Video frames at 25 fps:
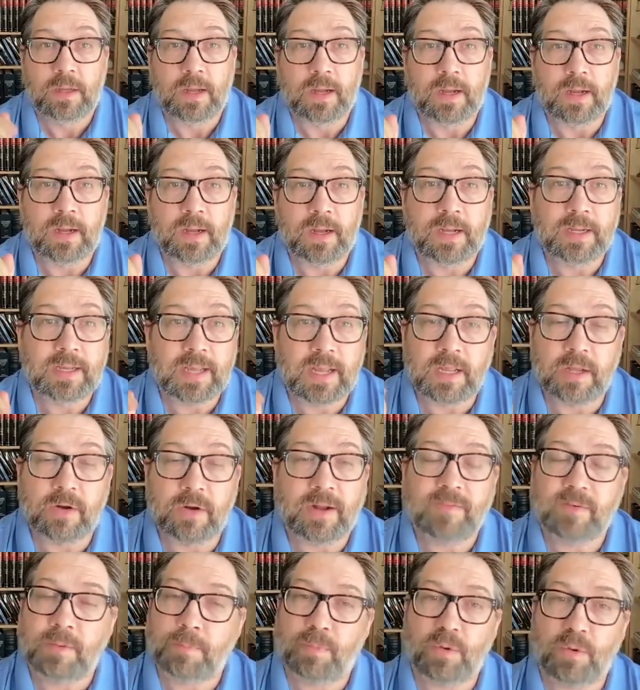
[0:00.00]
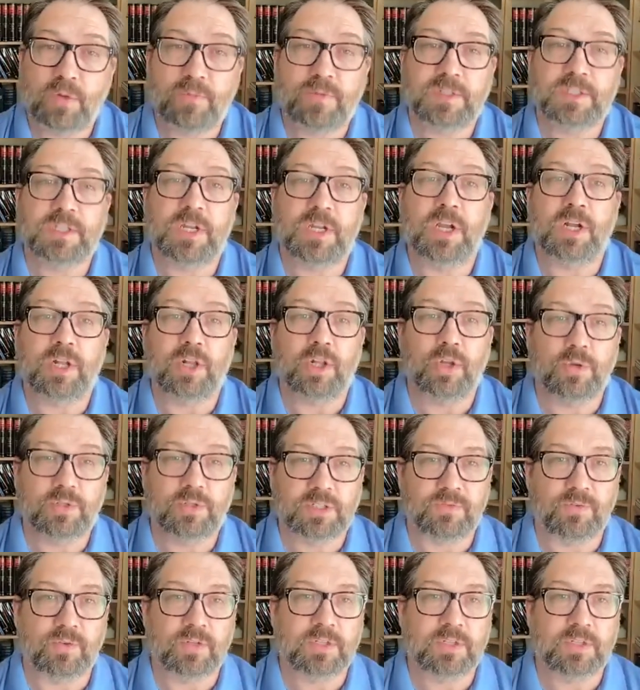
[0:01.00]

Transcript: Again, you don't have to prove it's conclusive.